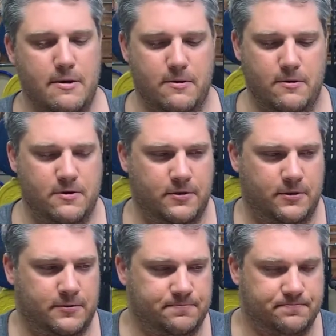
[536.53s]

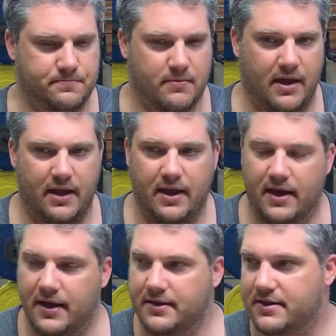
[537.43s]

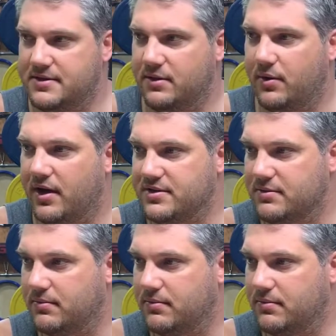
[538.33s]
And let's see what else.